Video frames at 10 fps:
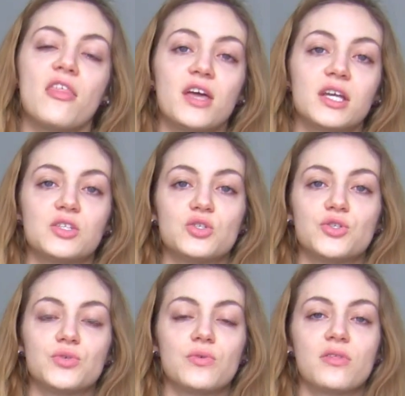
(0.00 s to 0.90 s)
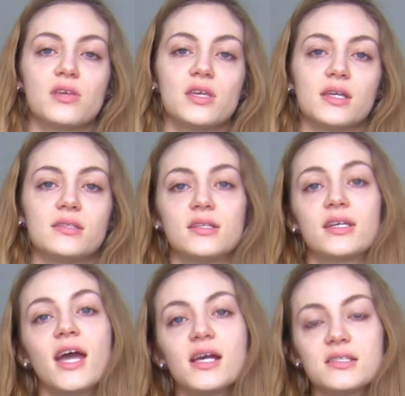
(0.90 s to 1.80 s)
thanks to the
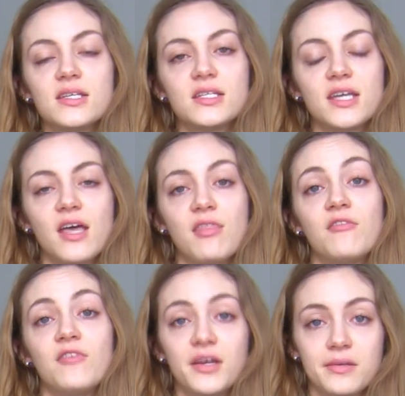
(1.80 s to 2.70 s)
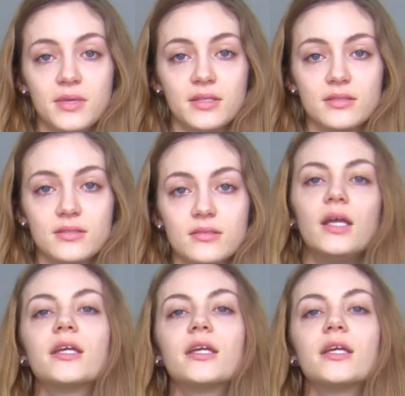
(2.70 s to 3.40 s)
acetic acid and the vitamins.